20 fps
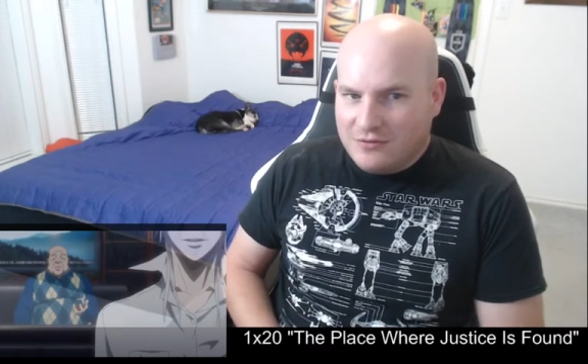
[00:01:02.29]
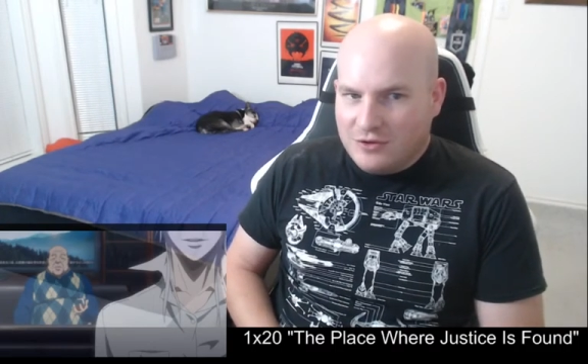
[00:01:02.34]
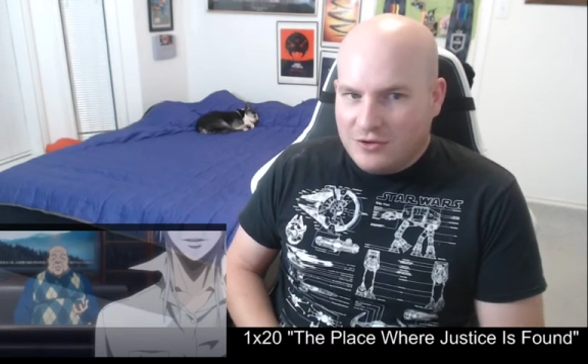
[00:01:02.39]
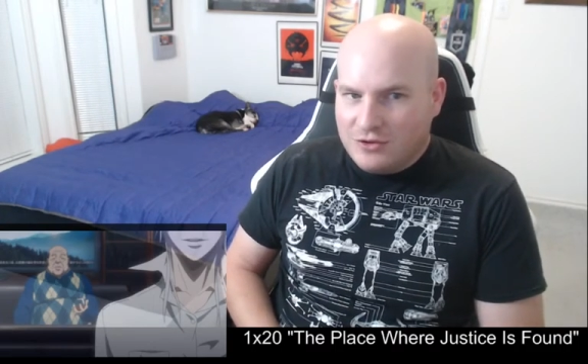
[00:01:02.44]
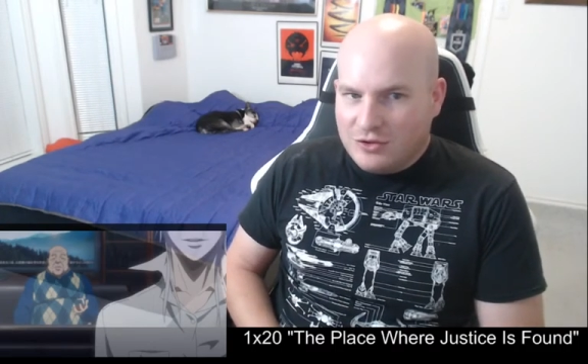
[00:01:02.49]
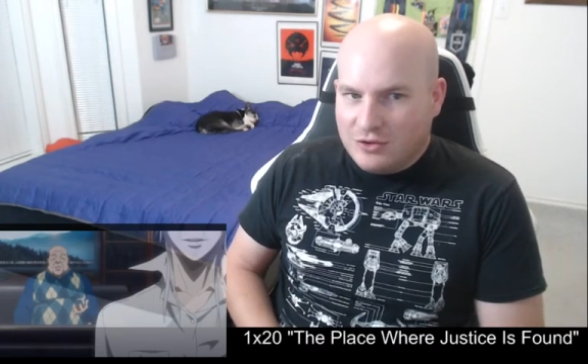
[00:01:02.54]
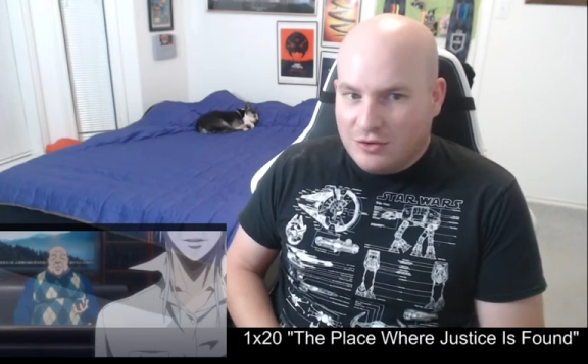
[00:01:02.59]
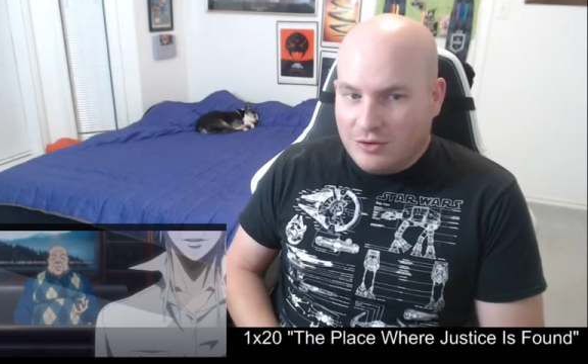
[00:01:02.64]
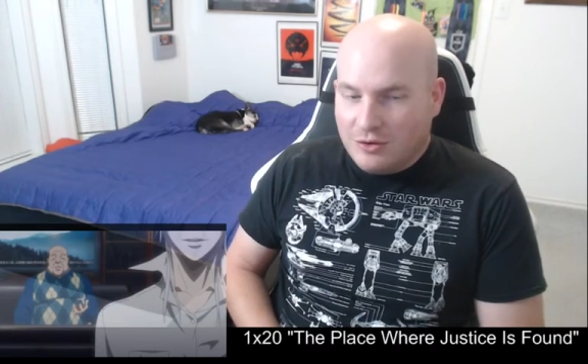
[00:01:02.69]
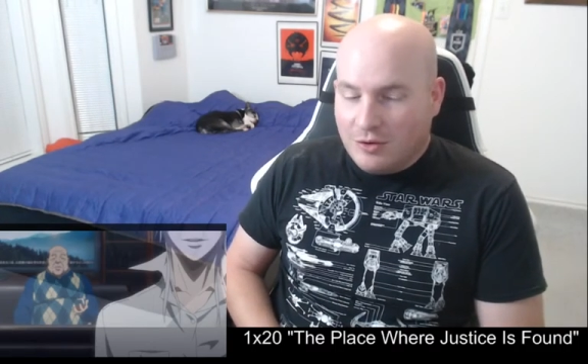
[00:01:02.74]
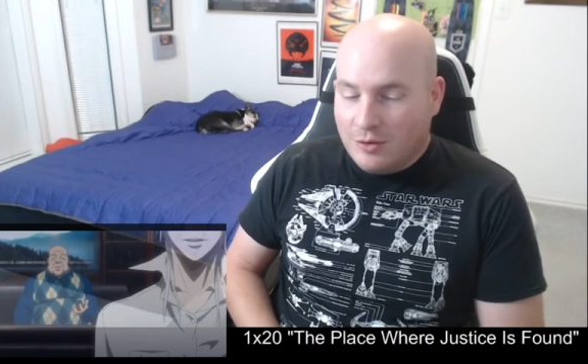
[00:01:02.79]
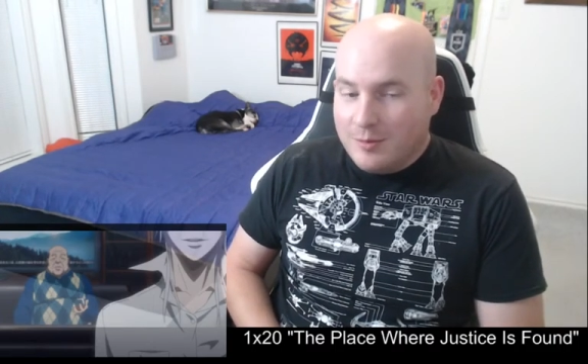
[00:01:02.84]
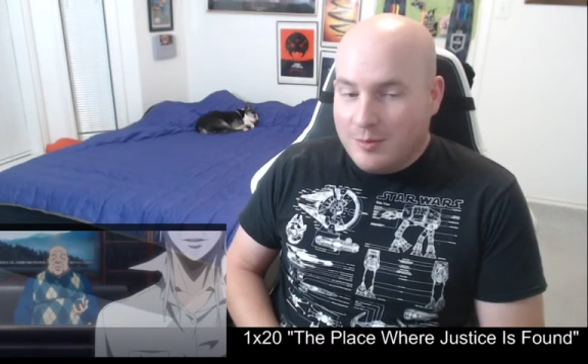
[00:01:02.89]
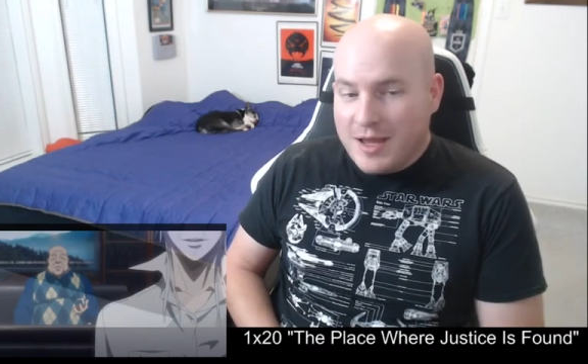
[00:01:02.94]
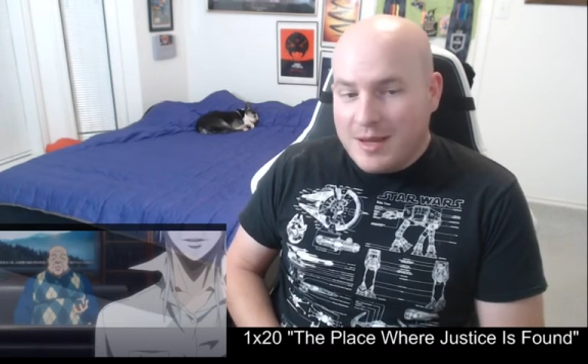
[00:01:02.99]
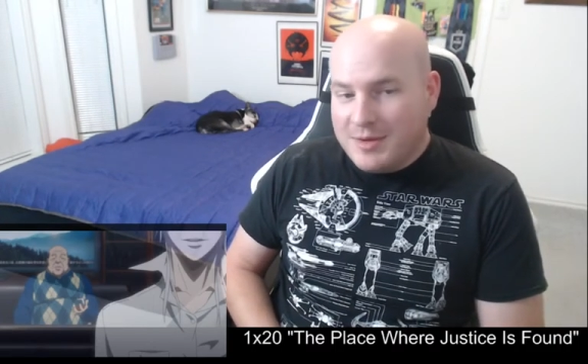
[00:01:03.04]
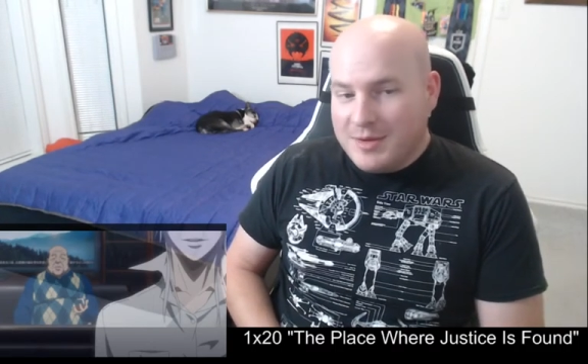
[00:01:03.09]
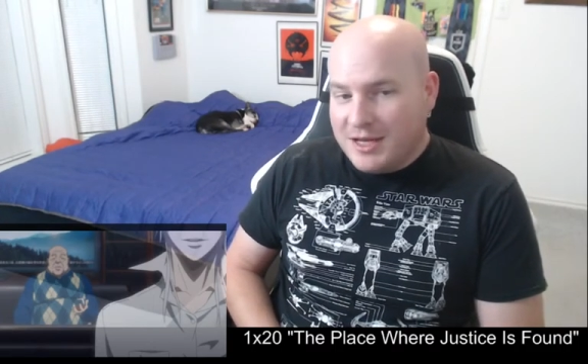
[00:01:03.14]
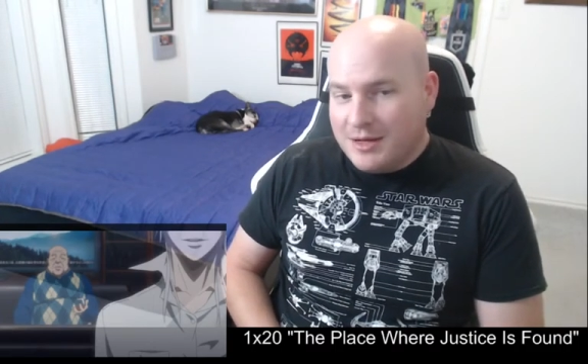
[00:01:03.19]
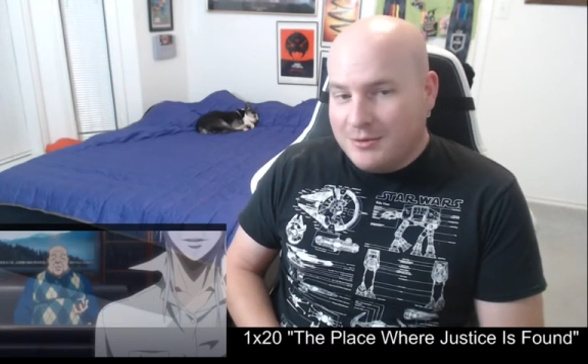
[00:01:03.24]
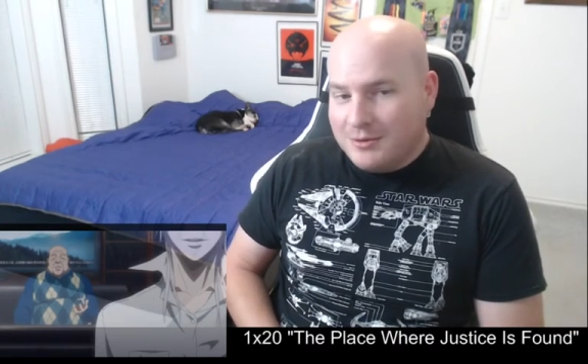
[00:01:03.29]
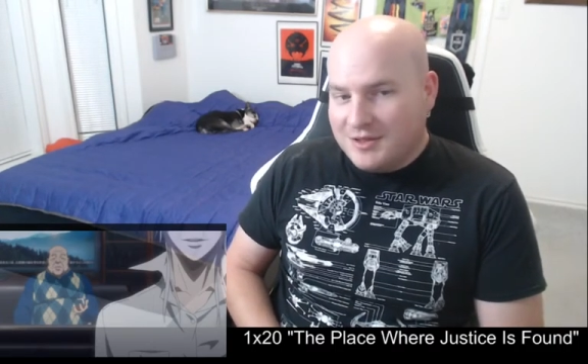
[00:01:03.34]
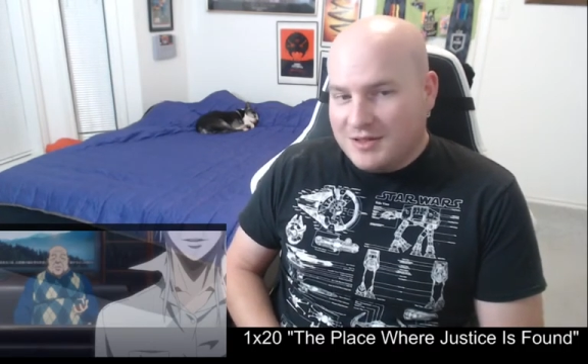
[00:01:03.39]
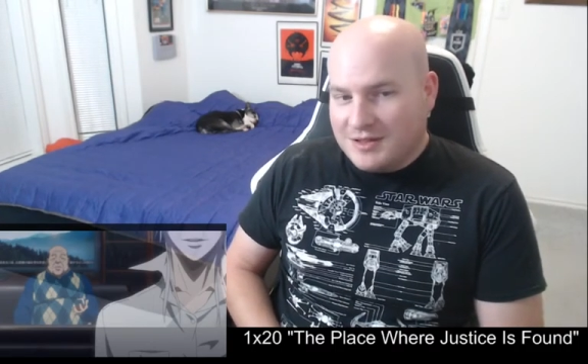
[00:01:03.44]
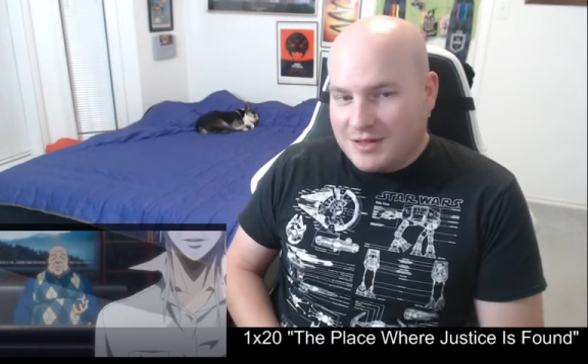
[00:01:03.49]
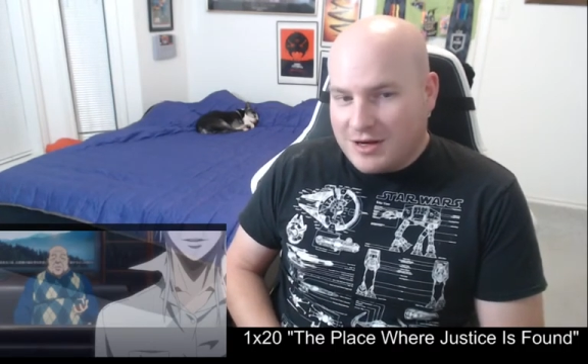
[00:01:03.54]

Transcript: future. Or maybe it was a